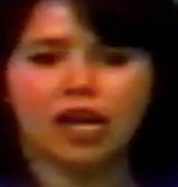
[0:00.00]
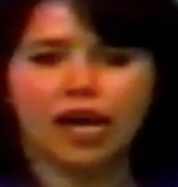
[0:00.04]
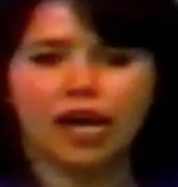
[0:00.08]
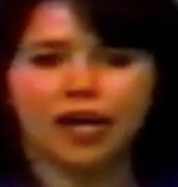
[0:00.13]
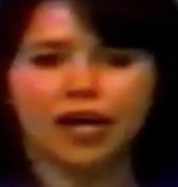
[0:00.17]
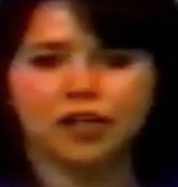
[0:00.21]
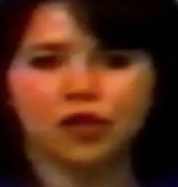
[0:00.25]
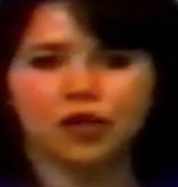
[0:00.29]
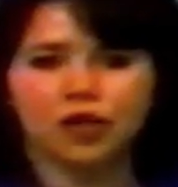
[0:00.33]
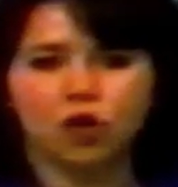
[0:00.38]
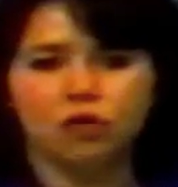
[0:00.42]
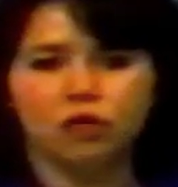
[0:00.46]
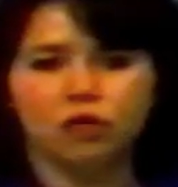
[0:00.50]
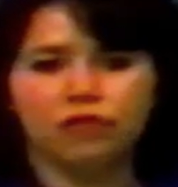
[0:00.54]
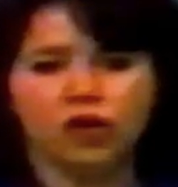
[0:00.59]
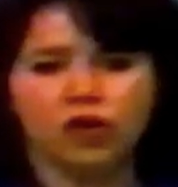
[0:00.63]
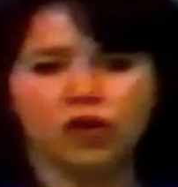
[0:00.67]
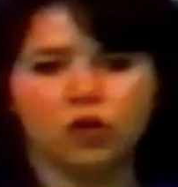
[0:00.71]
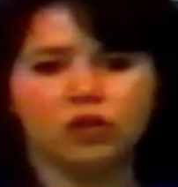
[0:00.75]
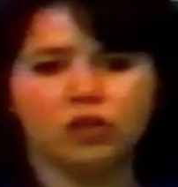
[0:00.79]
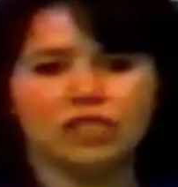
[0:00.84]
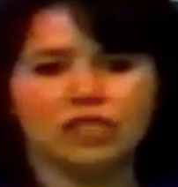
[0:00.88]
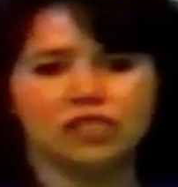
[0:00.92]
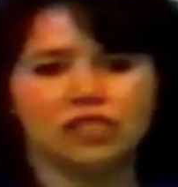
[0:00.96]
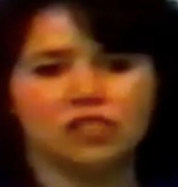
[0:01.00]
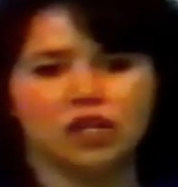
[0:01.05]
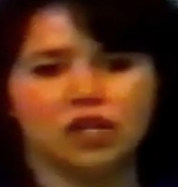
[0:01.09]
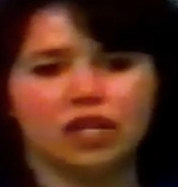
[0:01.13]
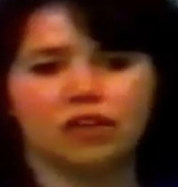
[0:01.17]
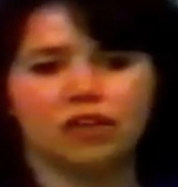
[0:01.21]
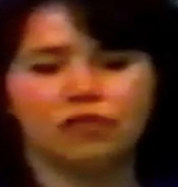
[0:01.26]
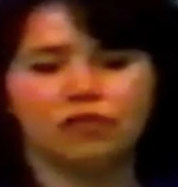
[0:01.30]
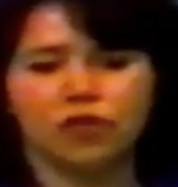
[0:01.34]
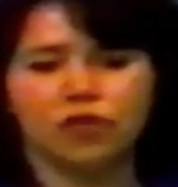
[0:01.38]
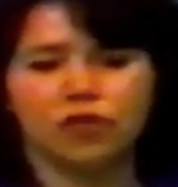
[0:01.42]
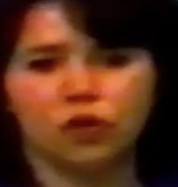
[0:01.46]
A no vote is
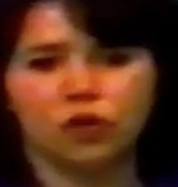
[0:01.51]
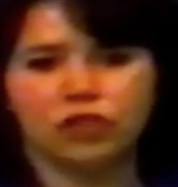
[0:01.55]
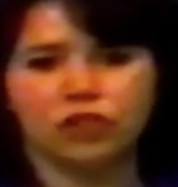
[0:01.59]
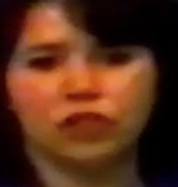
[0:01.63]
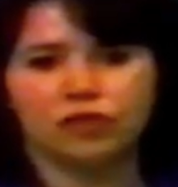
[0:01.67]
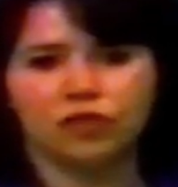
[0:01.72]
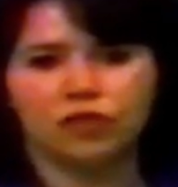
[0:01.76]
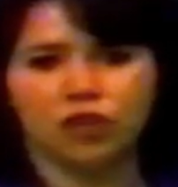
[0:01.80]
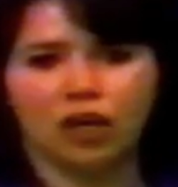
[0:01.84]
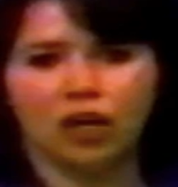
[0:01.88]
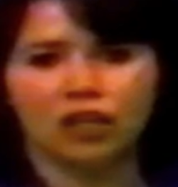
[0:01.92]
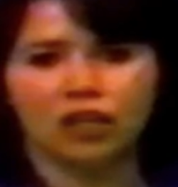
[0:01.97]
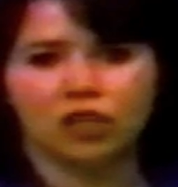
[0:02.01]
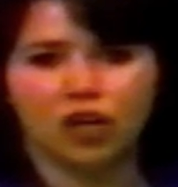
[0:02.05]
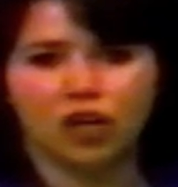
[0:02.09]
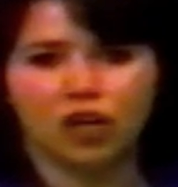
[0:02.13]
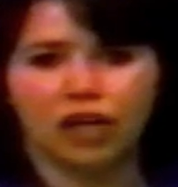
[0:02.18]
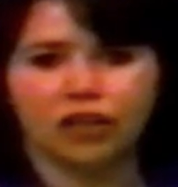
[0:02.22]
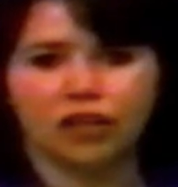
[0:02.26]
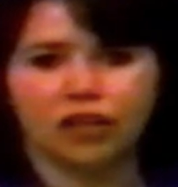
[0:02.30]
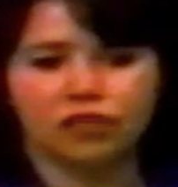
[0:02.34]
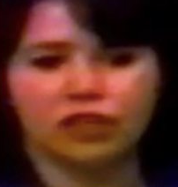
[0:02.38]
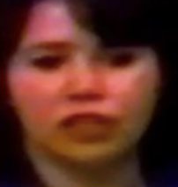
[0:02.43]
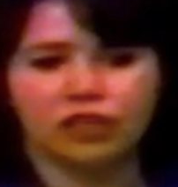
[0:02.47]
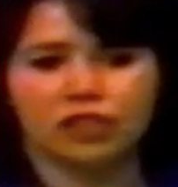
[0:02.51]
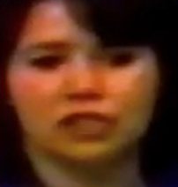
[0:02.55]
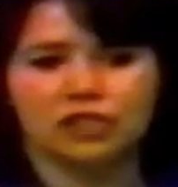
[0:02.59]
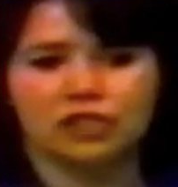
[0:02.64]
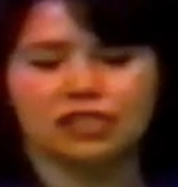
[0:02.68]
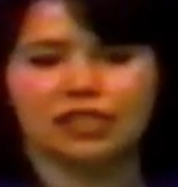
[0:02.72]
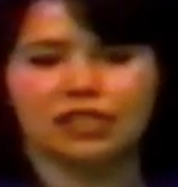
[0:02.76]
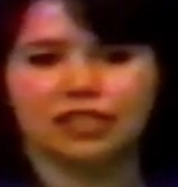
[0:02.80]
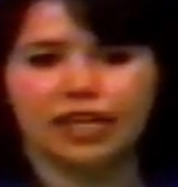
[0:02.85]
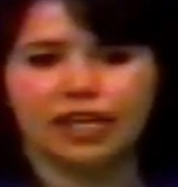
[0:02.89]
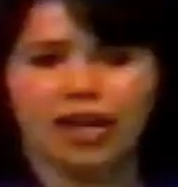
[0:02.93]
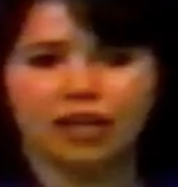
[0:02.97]
not a vote of non-confidence
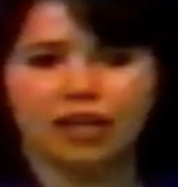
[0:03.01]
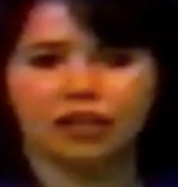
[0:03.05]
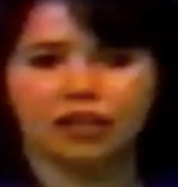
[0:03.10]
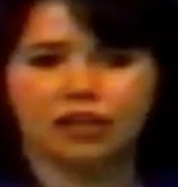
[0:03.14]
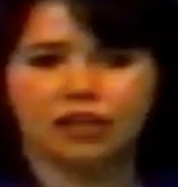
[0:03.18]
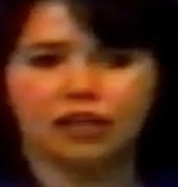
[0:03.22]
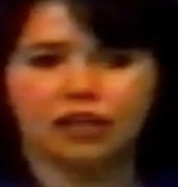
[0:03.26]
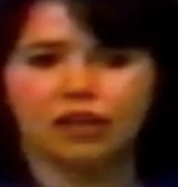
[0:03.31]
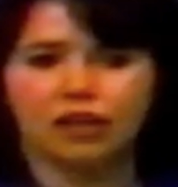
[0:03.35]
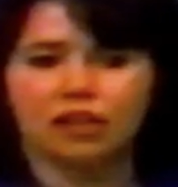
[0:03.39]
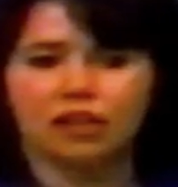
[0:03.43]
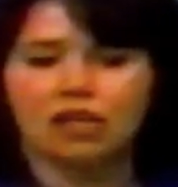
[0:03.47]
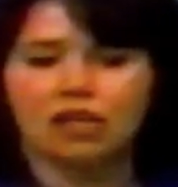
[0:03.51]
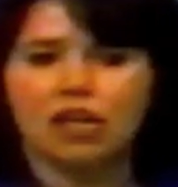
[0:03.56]
in Canada.